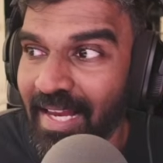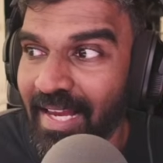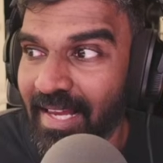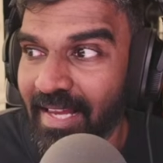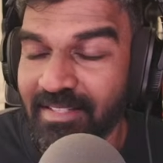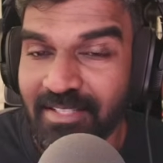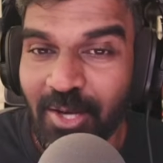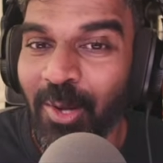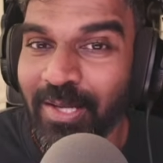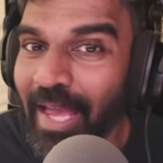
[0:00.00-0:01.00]
is
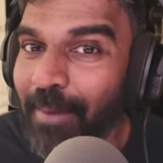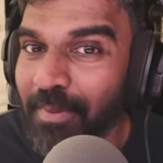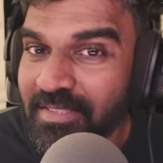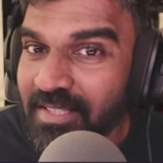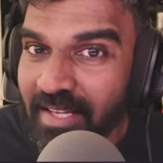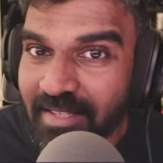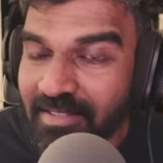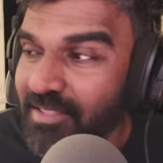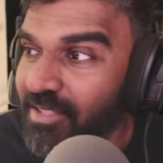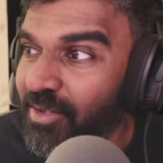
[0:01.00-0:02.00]
called an APS-C
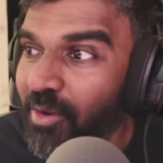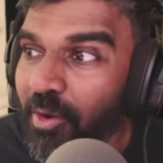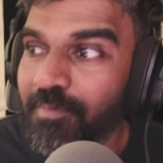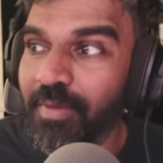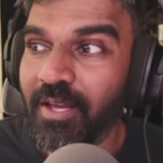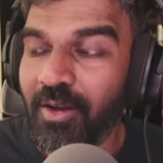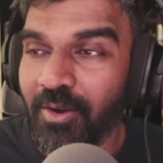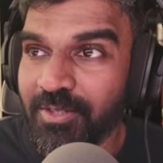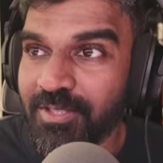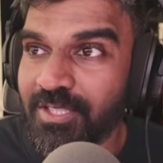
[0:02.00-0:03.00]
lens, not
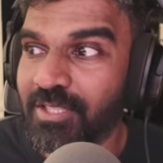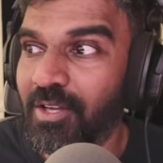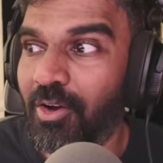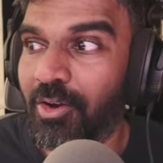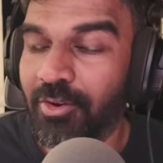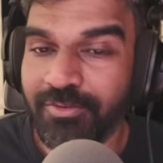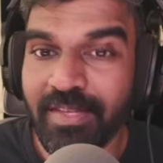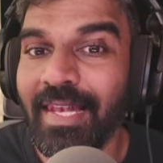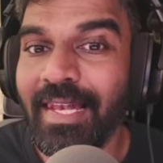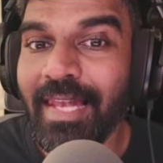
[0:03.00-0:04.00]
because of the
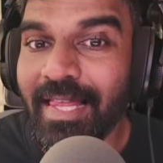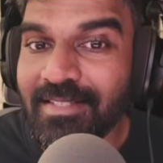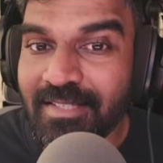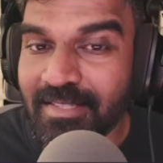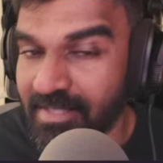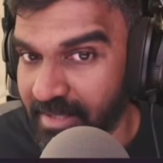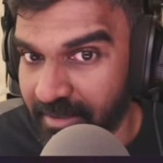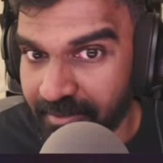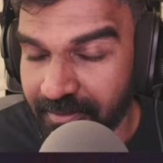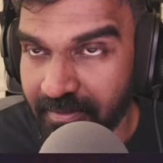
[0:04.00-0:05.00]
lens
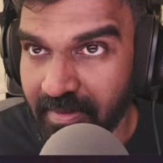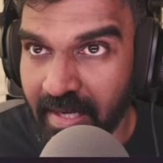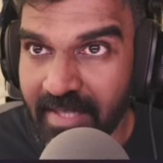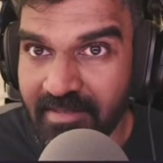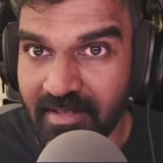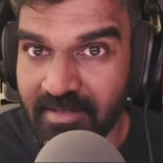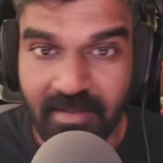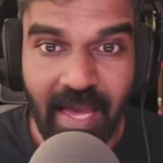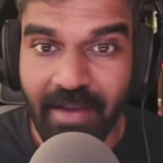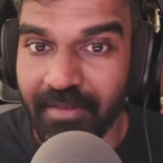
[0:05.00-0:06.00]
itself. The lens
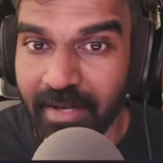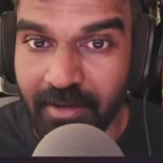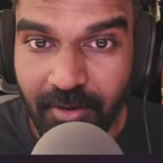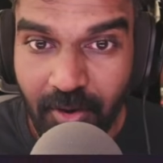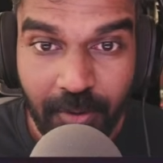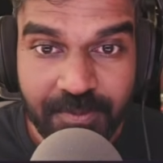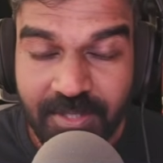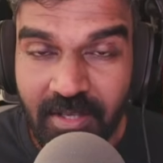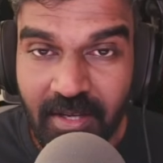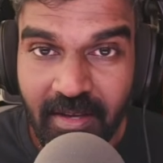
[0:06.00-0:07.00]
doesn't have any
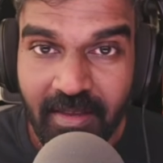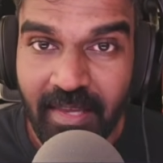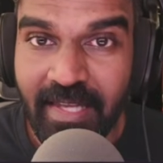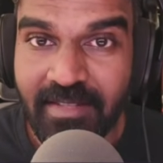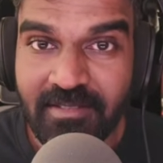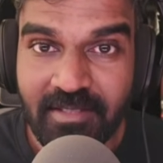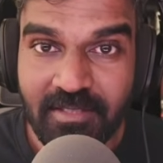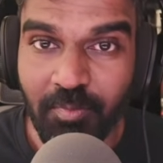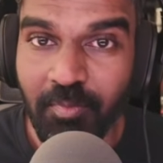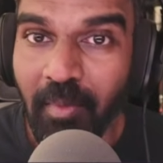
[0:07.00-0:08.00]
crops. The lens
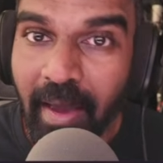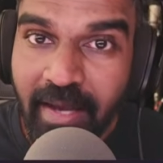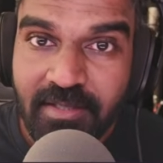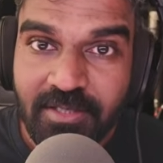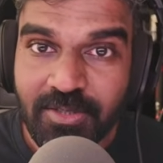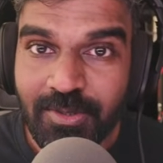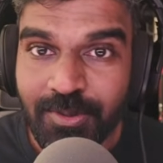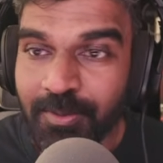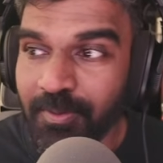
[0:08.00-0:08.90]
is made to